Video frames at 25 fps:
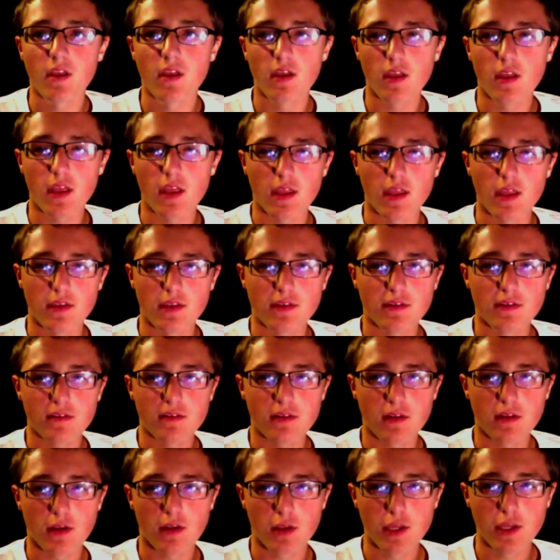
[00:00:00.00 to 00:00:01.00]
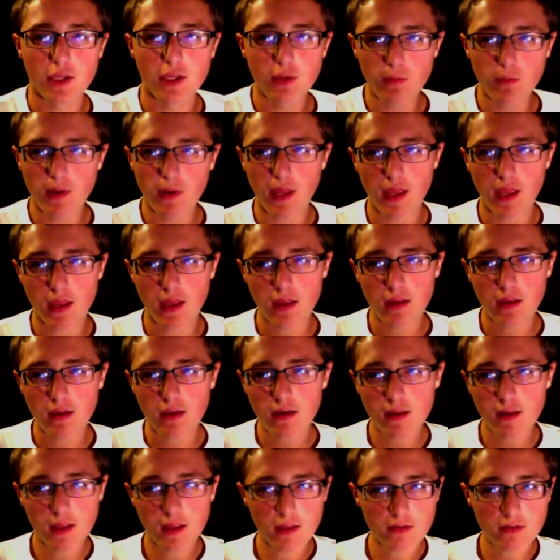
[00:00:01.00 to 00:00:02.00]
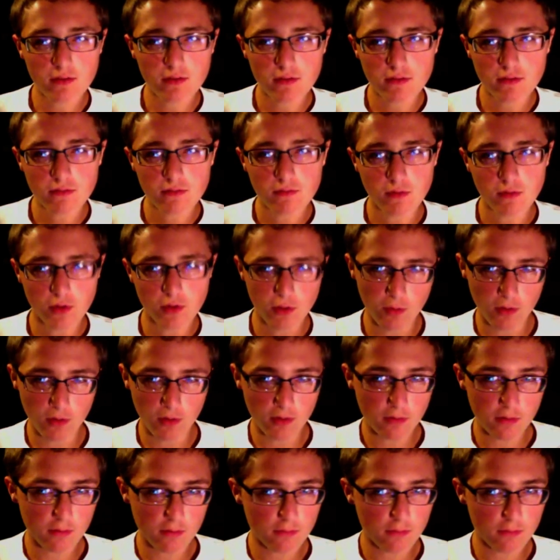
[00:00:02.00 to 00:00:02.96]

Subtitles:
It's a Q&A, I guess, for 200